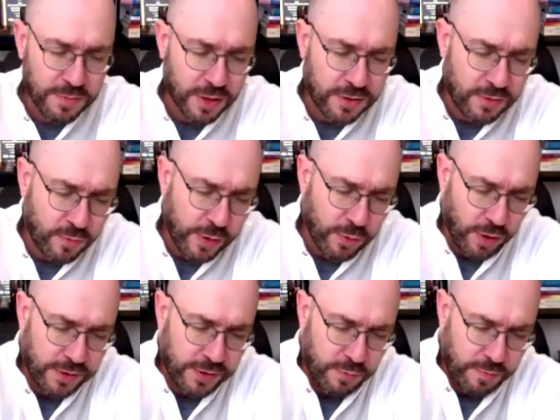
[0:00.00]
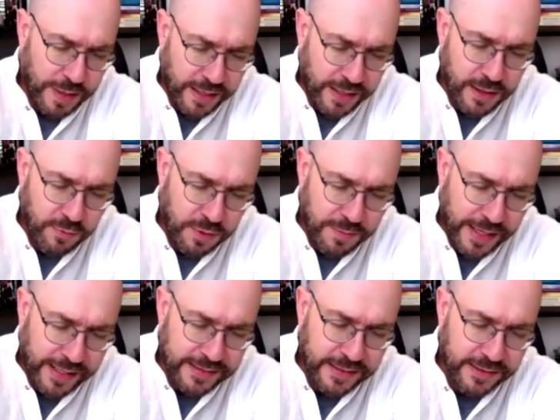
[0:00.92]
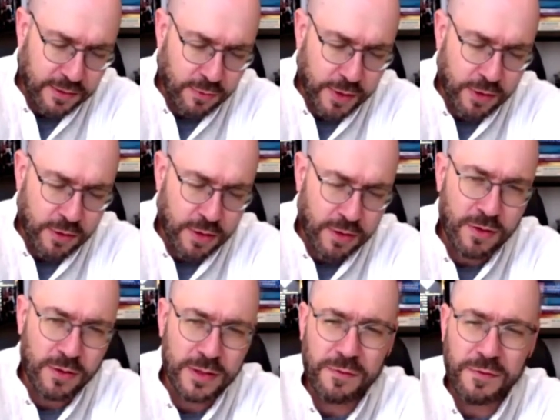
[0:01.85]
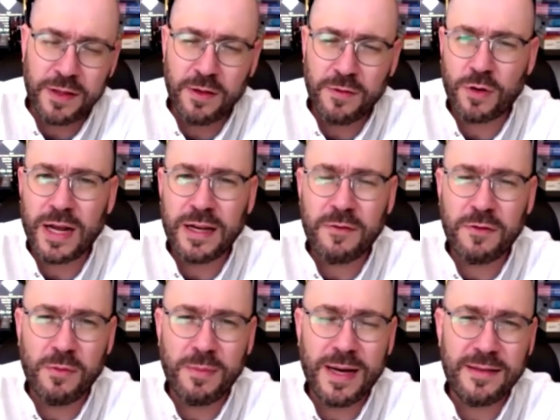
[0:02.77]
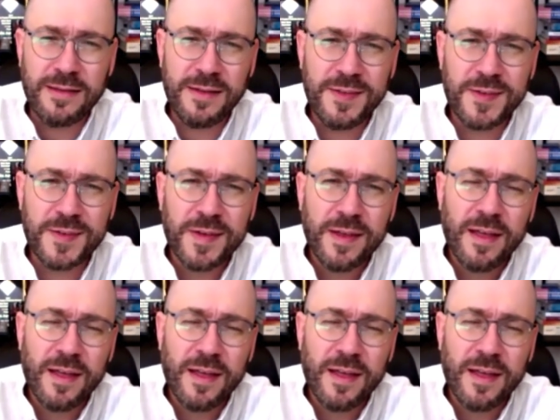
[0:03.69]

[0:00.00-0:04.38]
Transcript: But we worked very hard with Mike Aziz and Roy Gordon on the field of organic flow batteries,